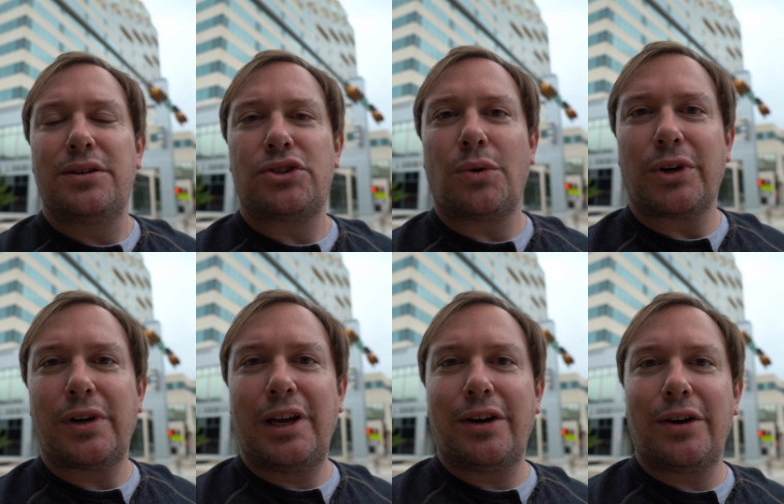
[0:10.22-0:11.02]
So we're
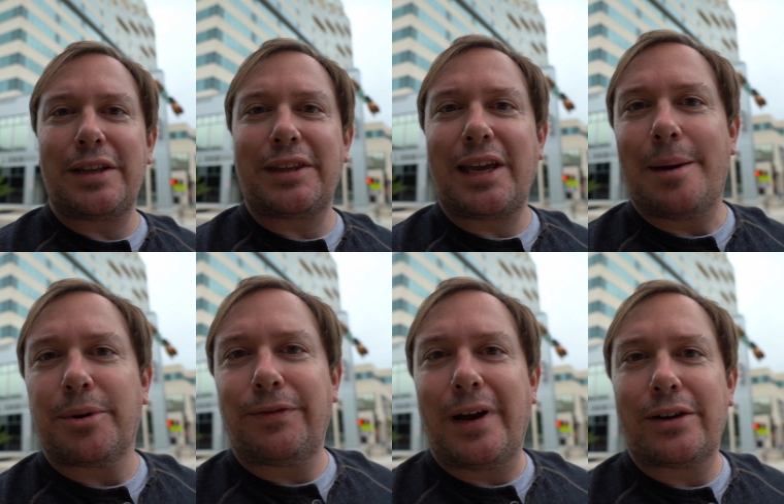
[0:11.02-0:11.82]
here at the
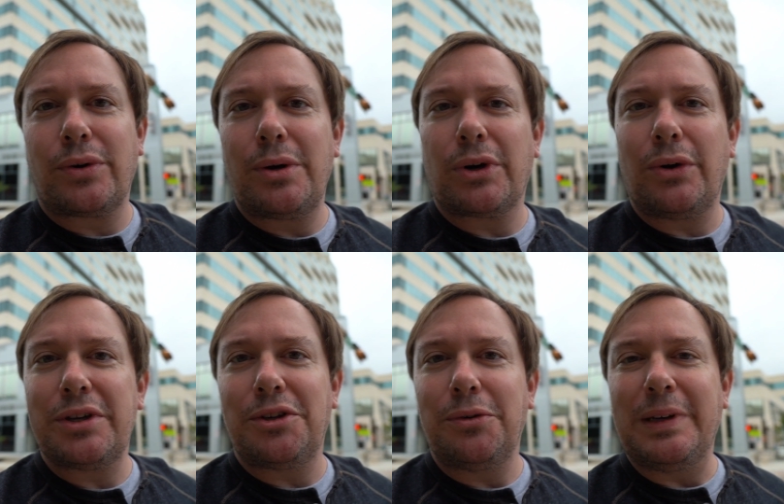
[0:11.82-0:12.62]
Capital Factory. We're
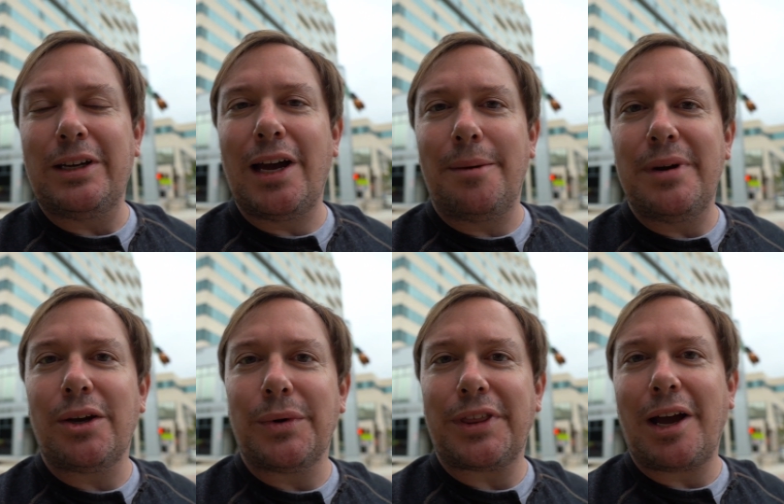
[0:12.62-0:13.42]
going to be uh,
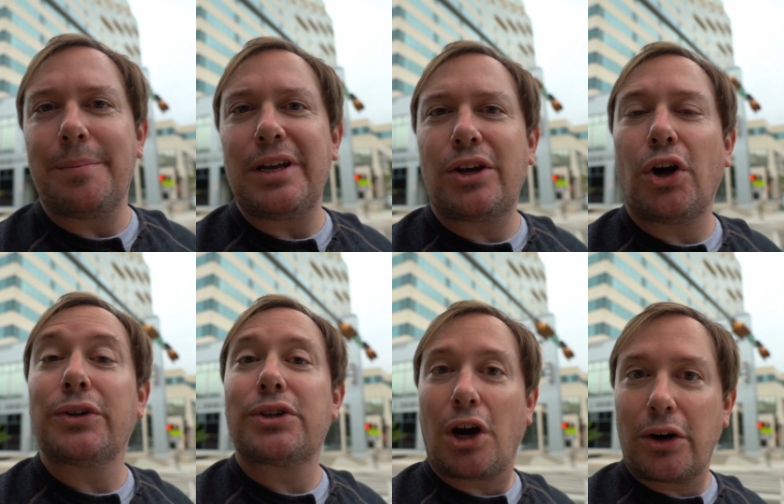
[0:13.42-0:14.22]
meeting with a company
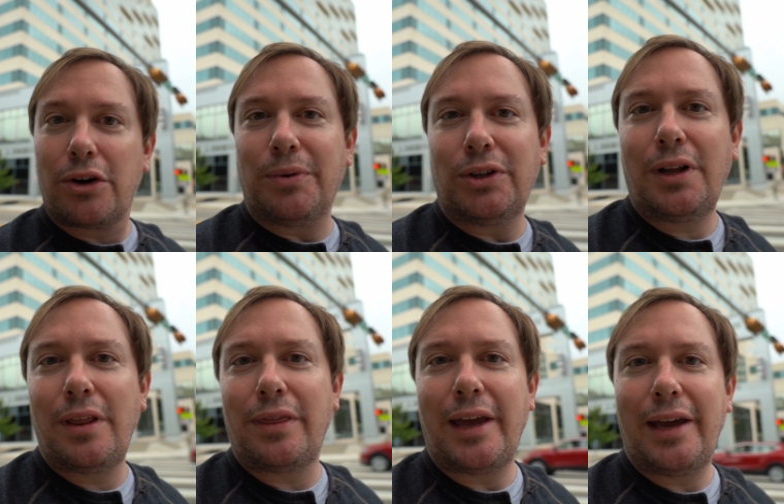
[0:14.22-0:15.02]
called Carable.
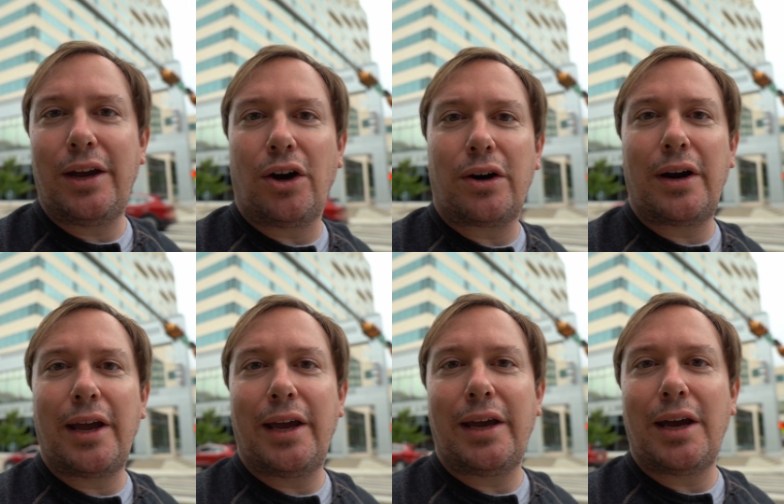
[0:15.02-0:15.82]
They are
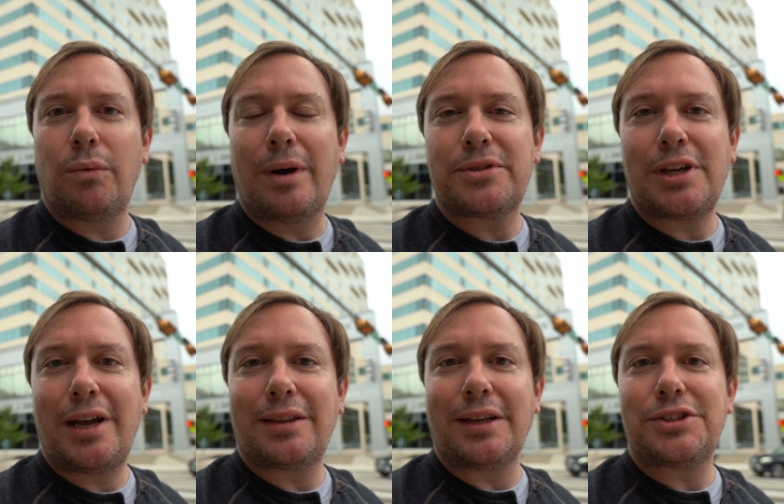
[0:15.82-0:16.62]
a
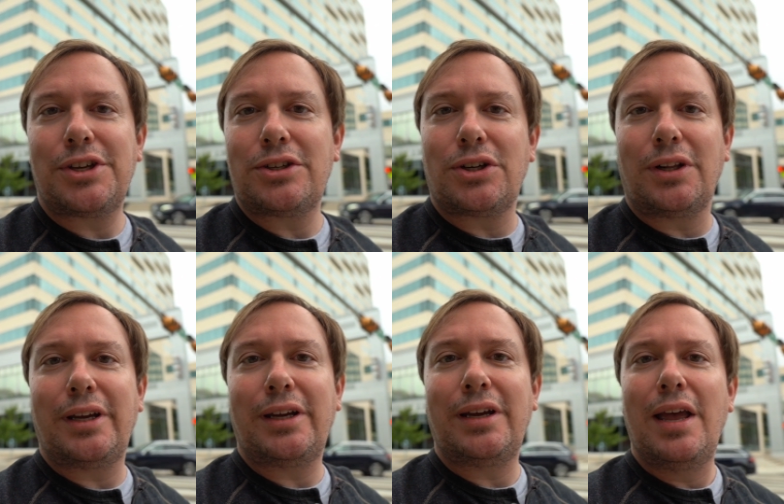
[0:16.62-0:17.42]
website that
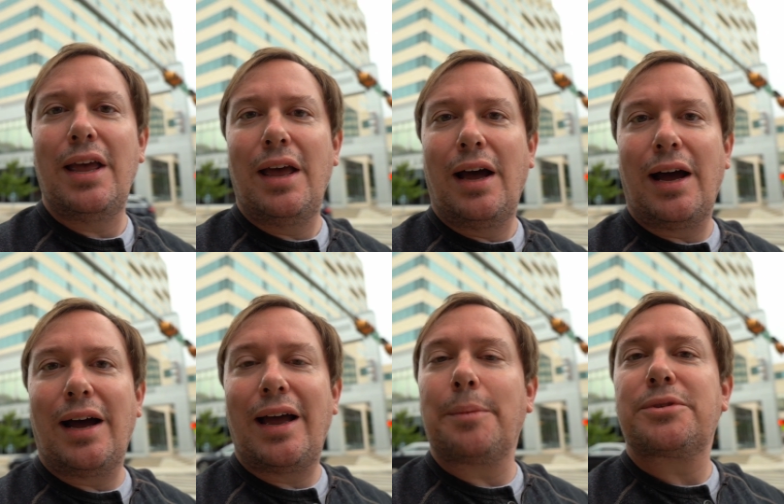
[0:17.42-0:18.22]
essentially
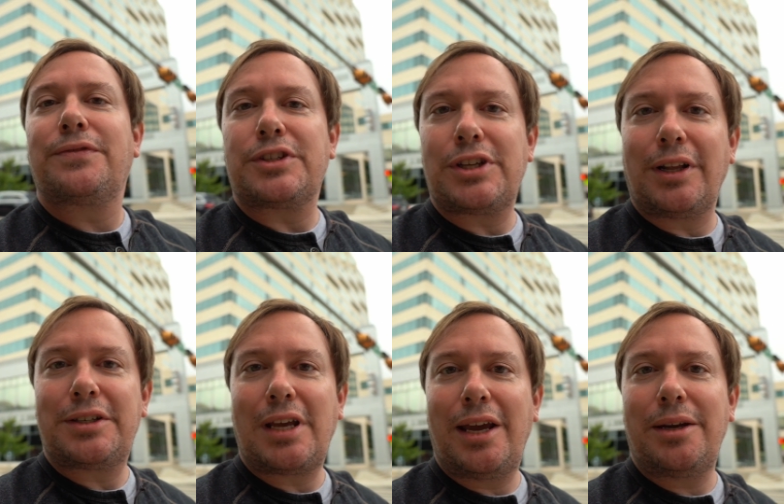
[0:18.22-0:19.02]
uh, helps
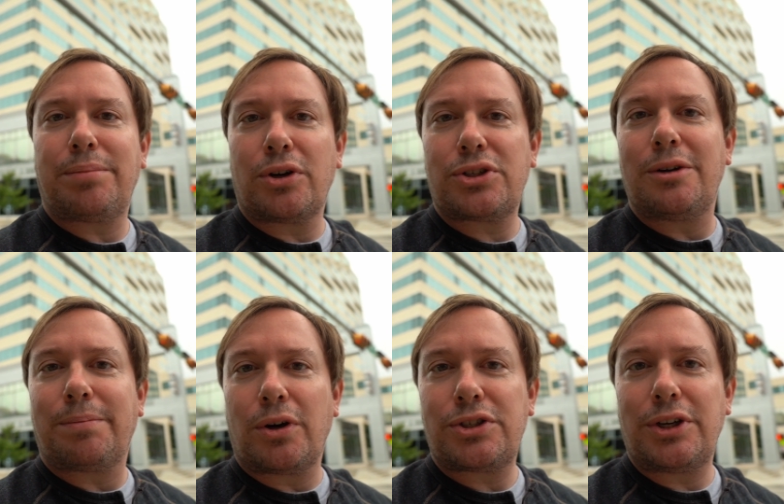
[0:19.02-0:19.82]
facilitate
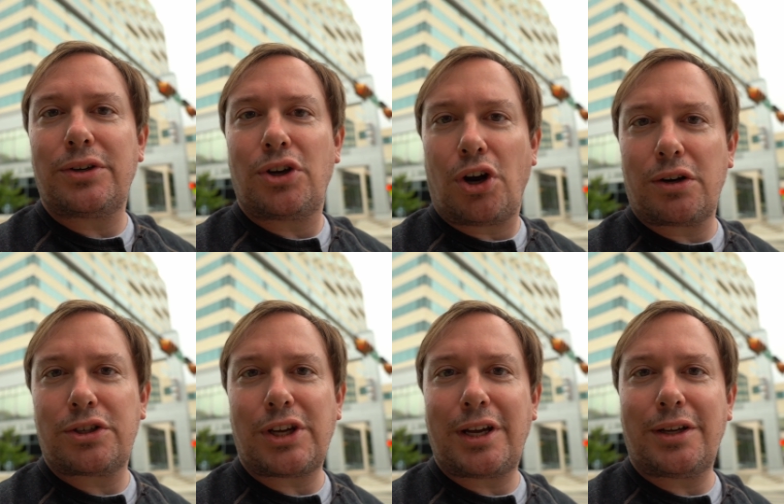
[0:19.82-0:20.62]
person-to-person -person car
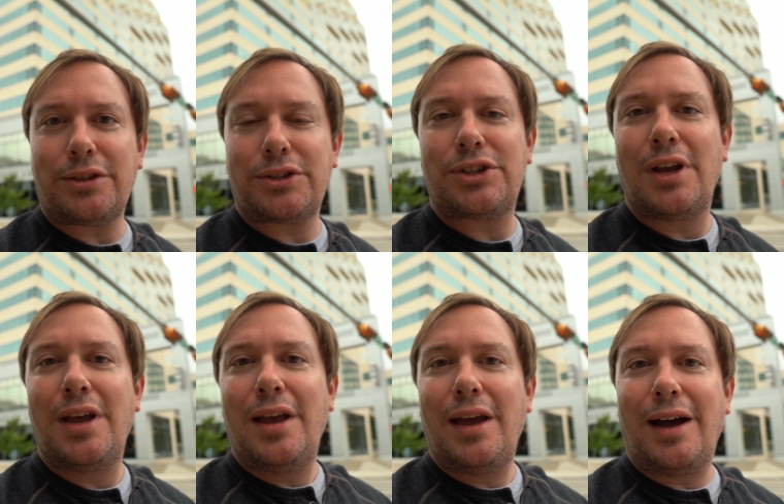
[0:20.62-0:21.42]
sales.
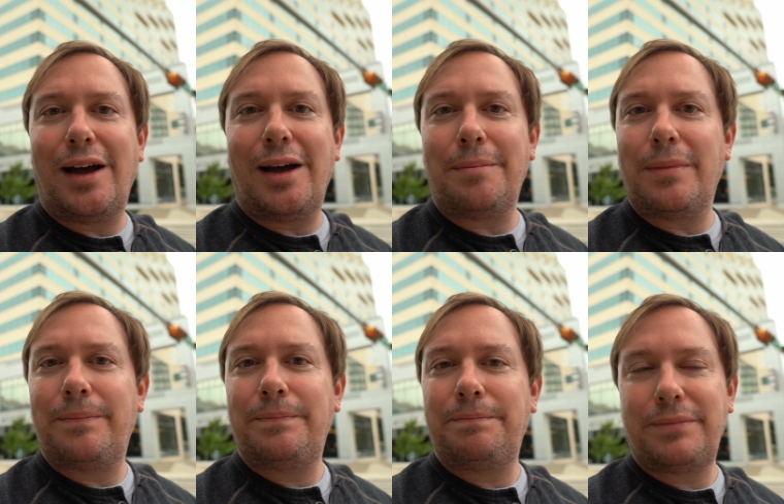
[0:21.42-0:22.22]
Um,
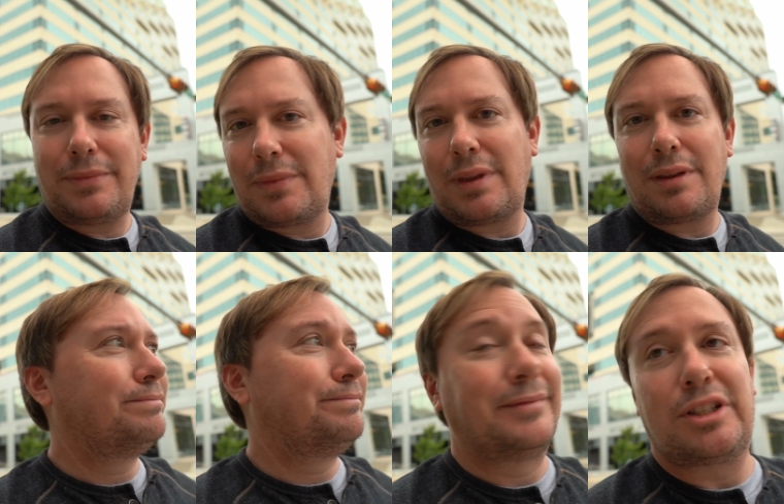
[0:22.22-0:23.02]

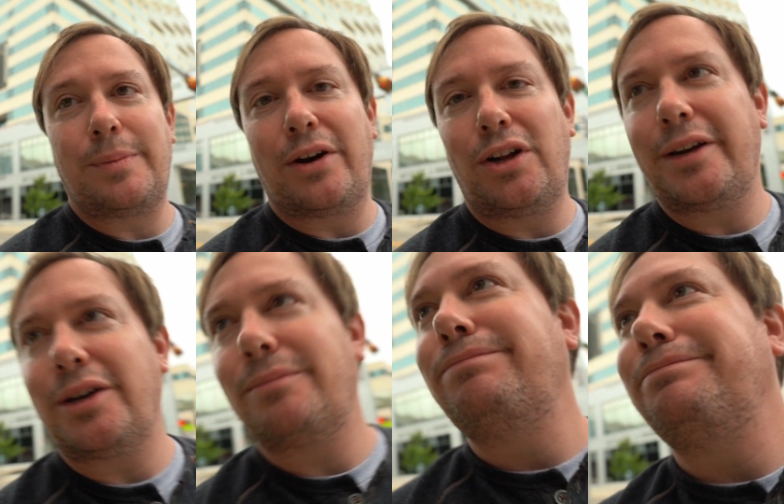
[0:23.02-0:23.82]
that's about all I
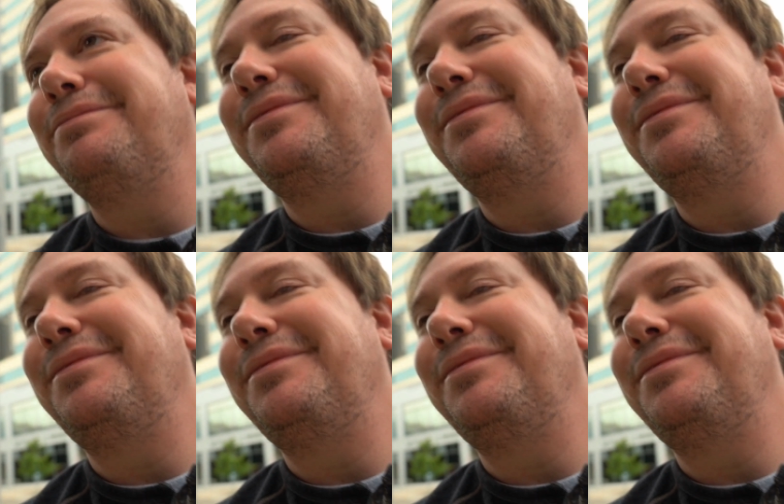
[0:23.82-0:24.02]
know.